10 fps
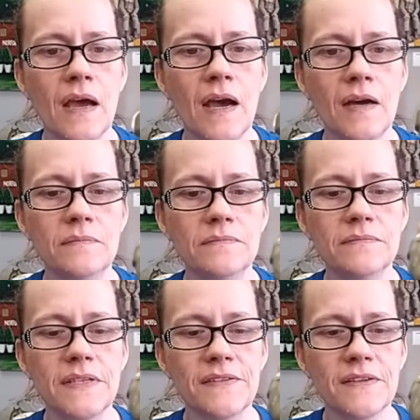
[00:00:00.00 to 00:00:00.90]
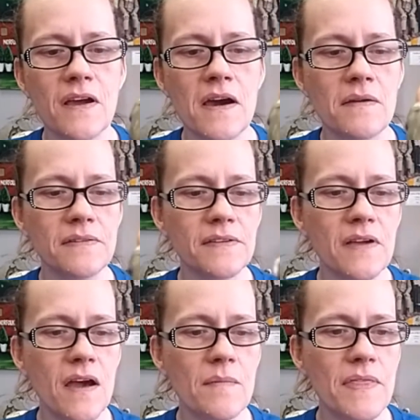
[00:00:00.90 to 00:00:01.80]
Um, it's, com- it's a
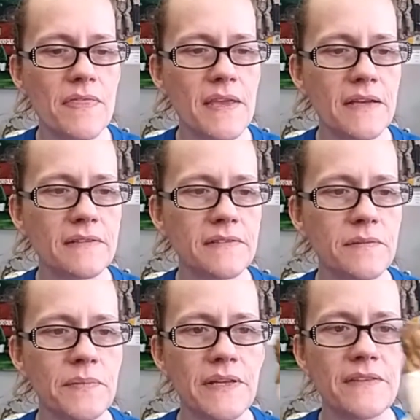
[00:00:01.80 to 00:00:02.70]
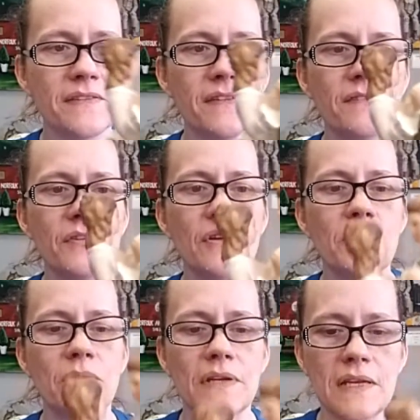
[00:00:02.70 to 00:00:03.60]
common thing, but this is very
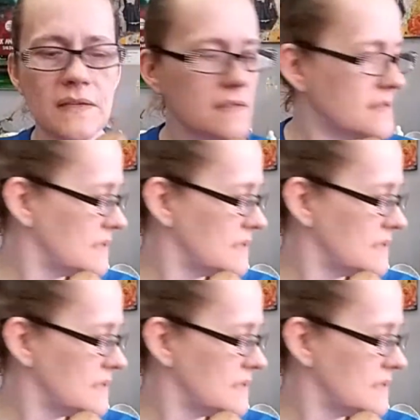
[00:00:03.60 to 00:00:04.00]
pretty.